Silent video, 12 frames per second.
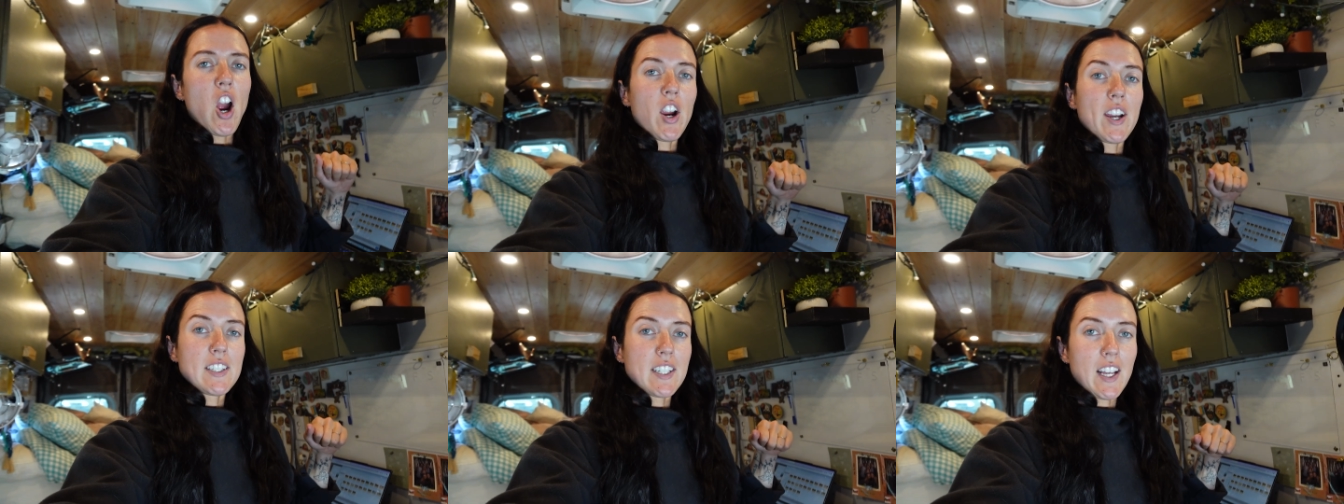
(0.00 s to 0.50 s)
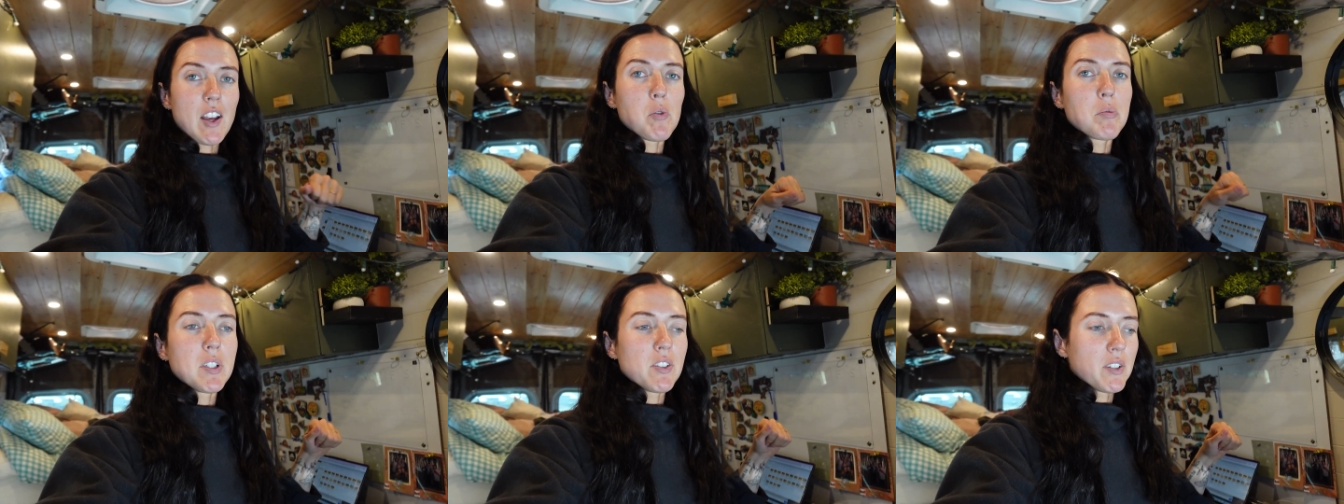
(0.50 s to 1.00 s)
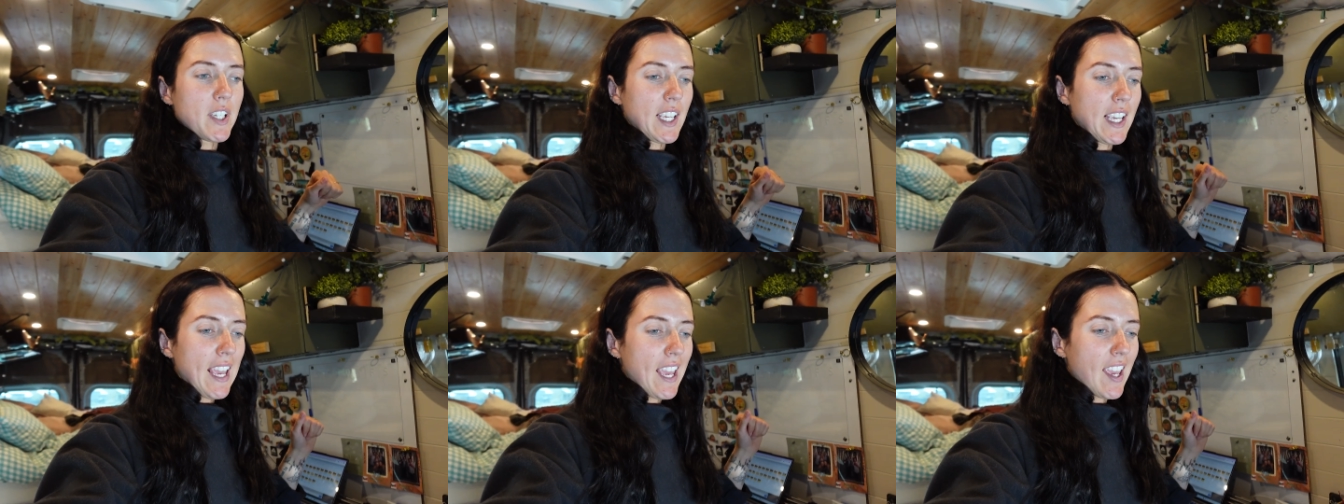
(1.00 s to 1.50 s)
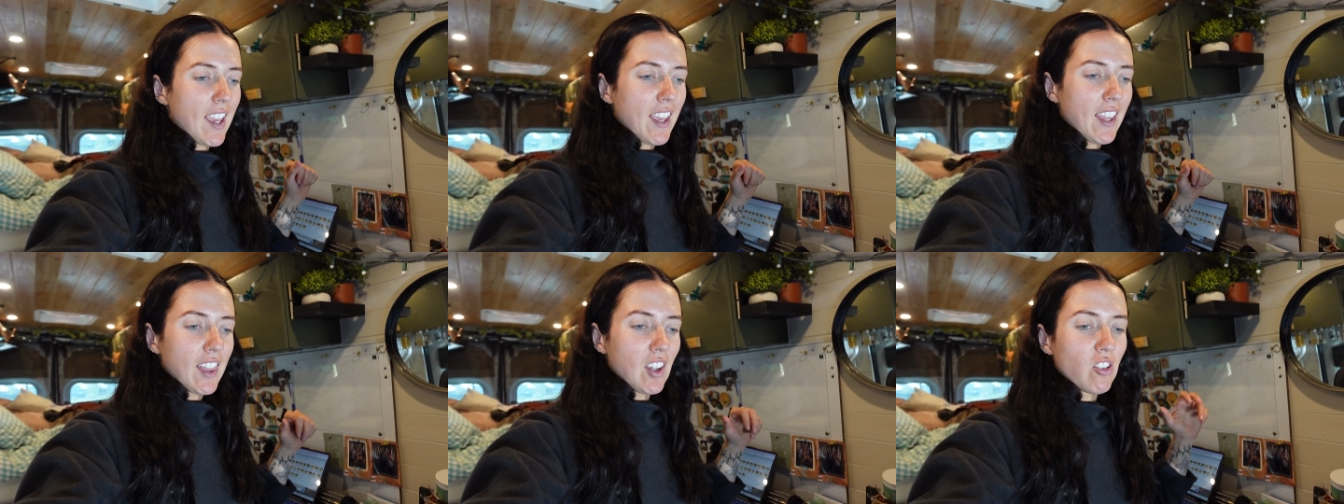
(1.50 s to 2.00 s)
All right, today I will be doing a
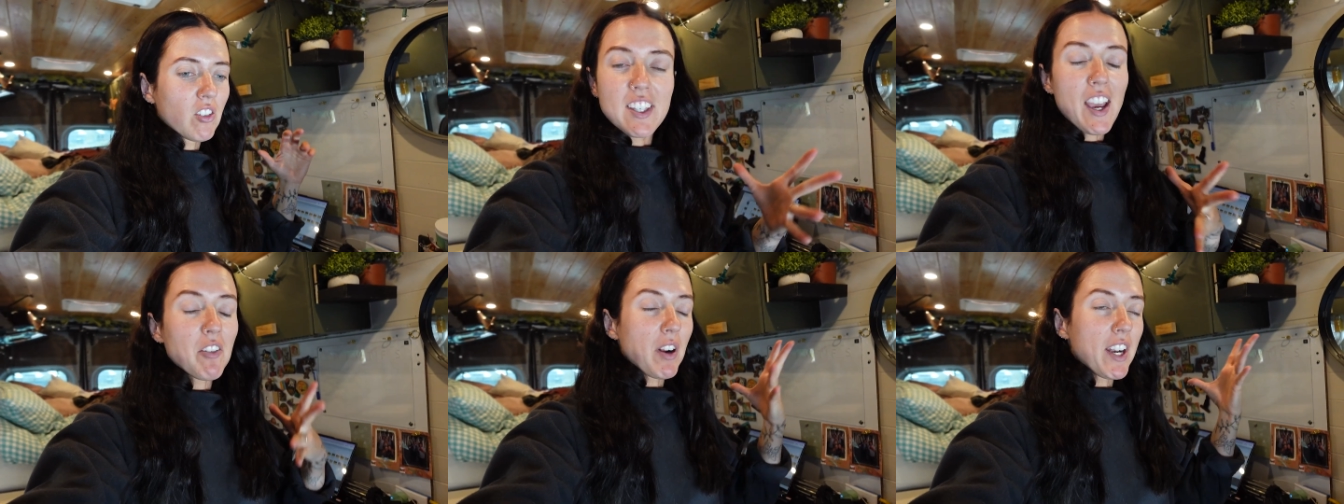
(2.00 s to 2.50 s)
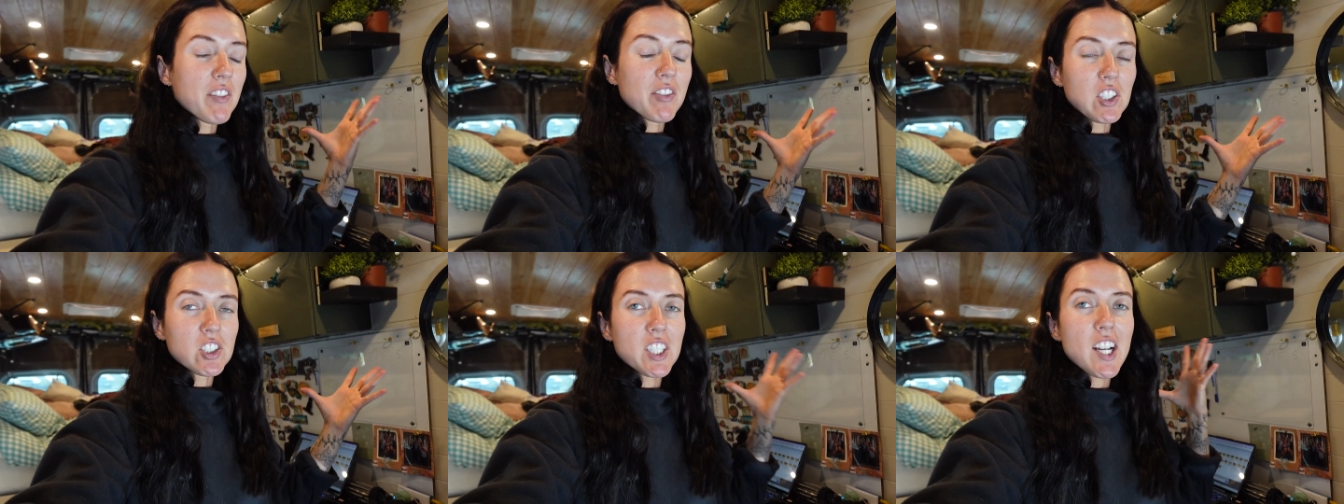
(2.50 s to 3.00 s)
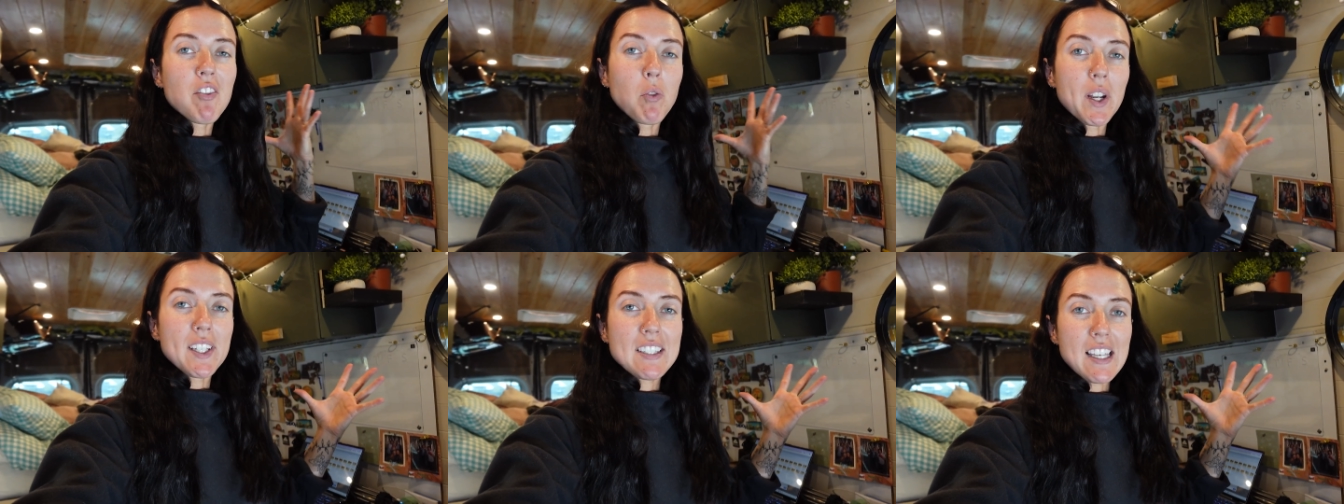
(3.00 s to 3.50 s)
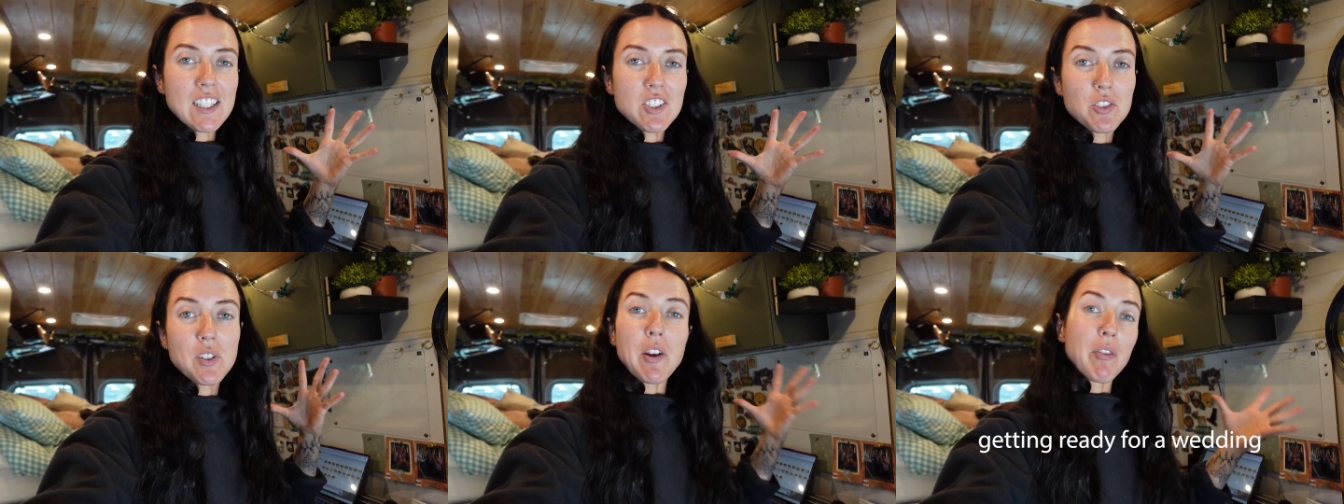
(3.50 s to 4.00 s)
little get ready version of what it's like
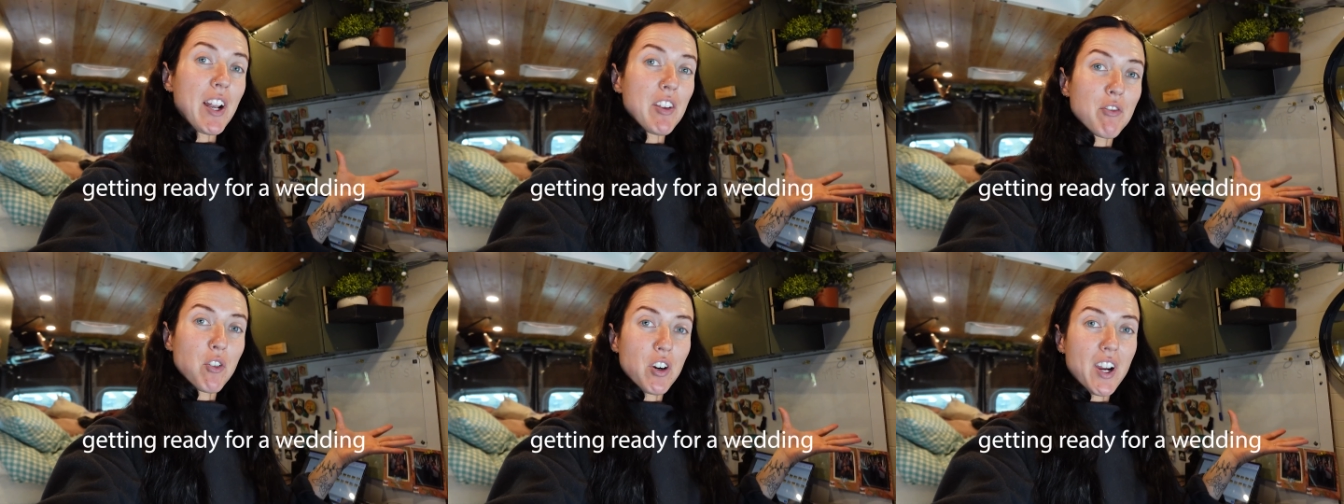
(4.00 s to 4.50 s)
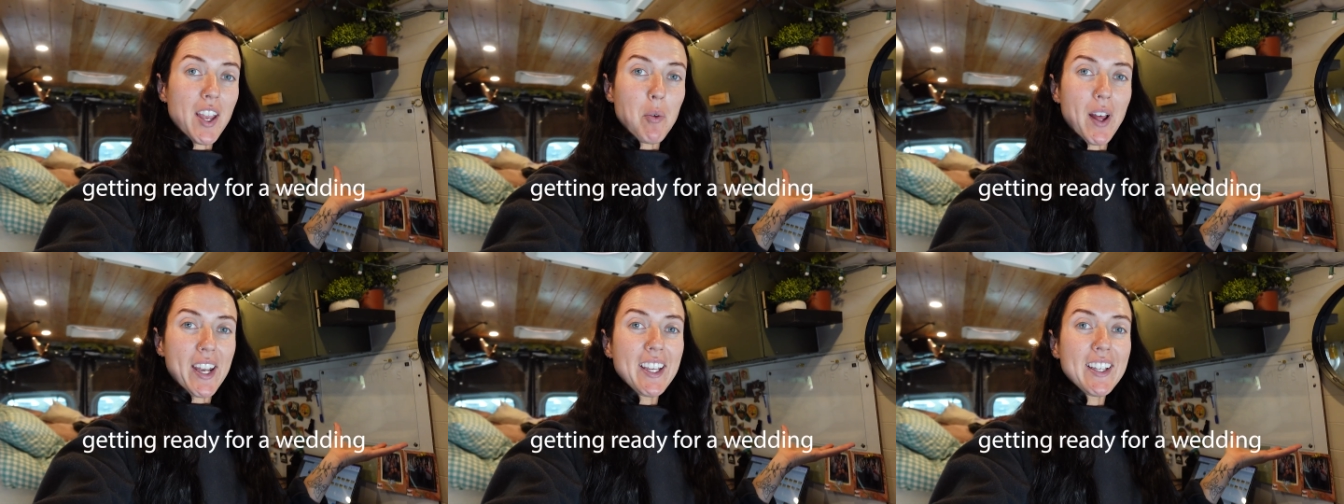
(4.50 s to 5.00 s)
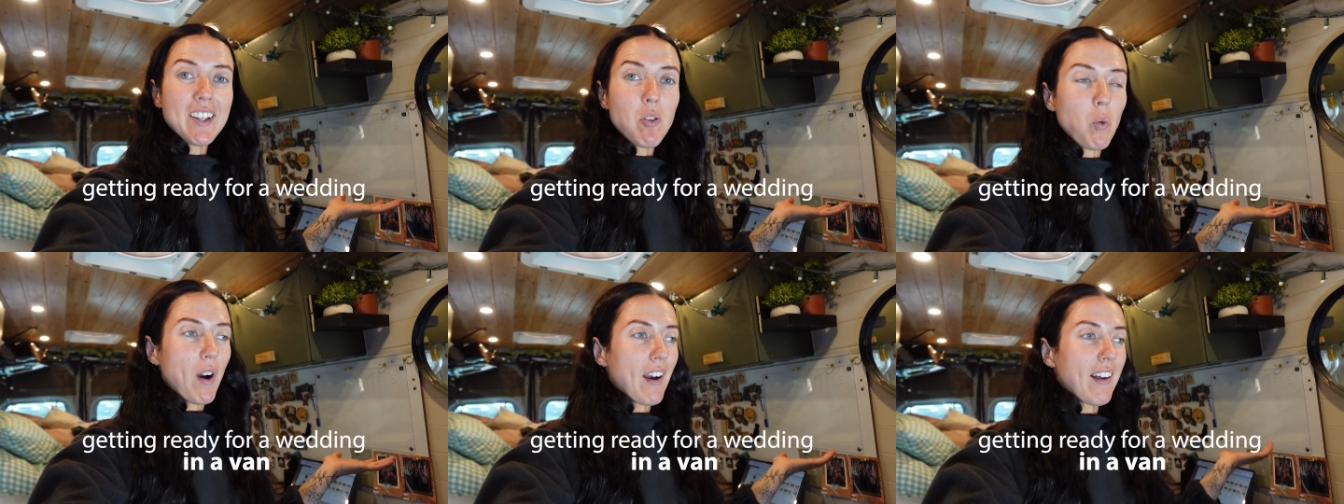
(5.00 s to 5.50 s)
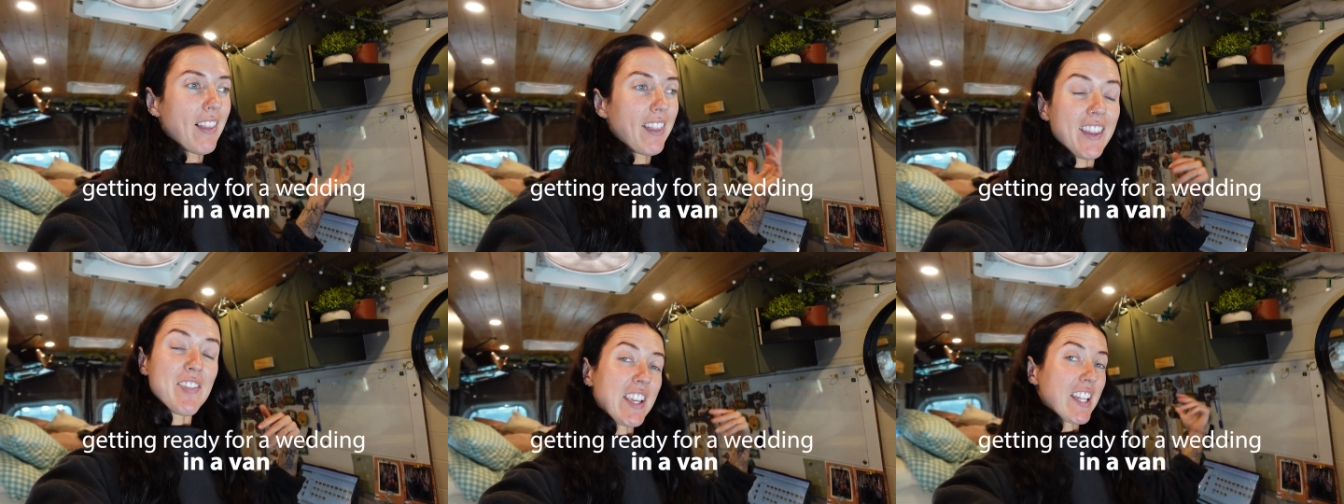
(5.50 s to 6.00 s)
to get ready for a wedding while
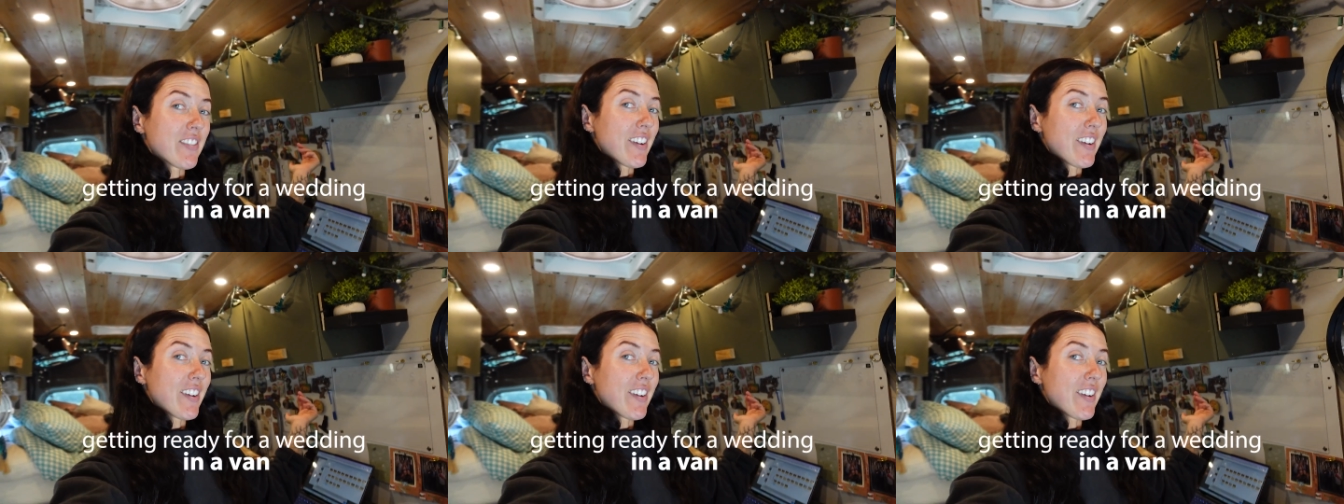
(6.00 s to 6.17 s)
living in a